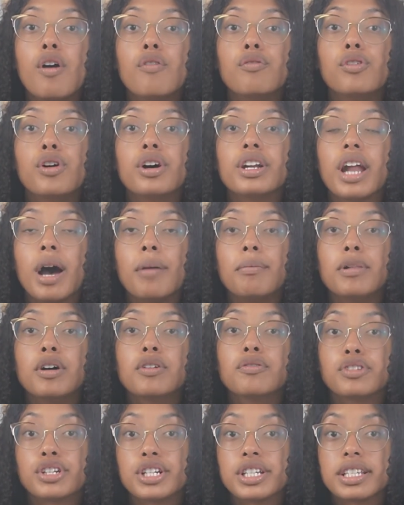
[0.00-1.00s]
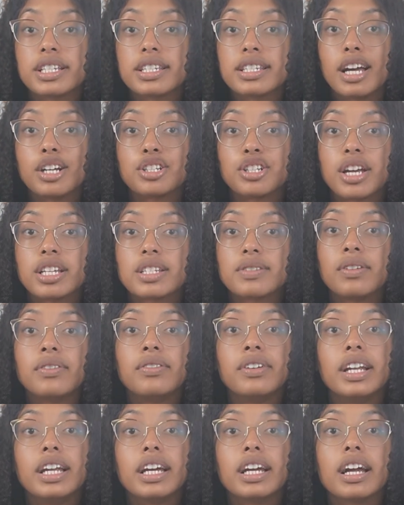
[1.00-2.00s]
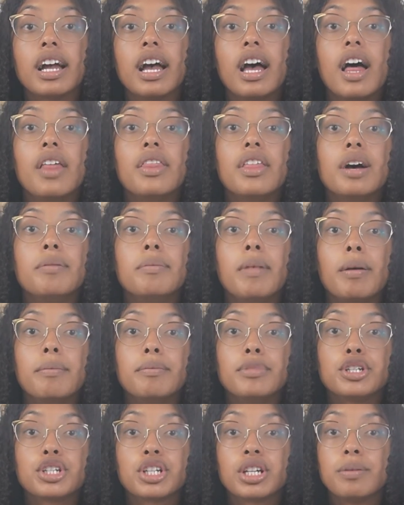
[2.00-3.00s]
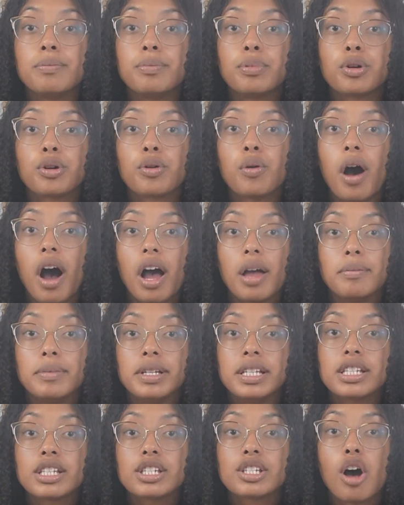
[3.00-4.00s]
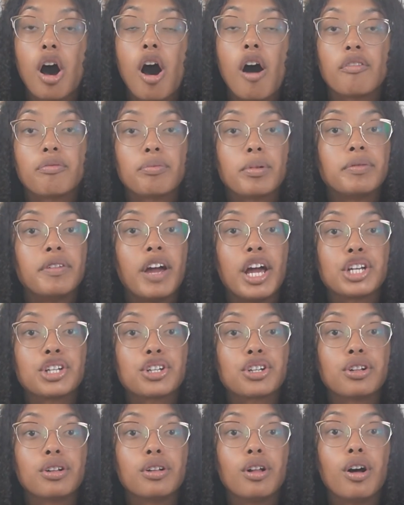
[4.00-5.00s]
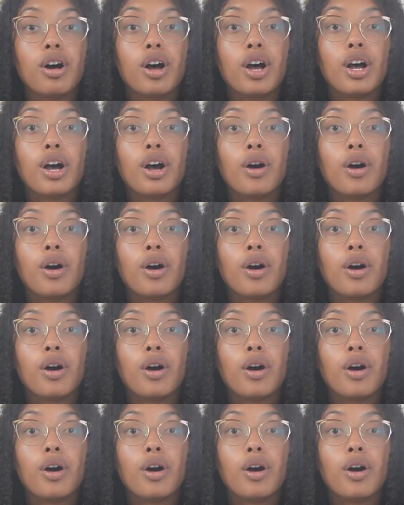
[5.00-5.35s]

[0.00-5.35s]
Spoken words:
for a number of reasons, such as fulfilling the membership requirements of professional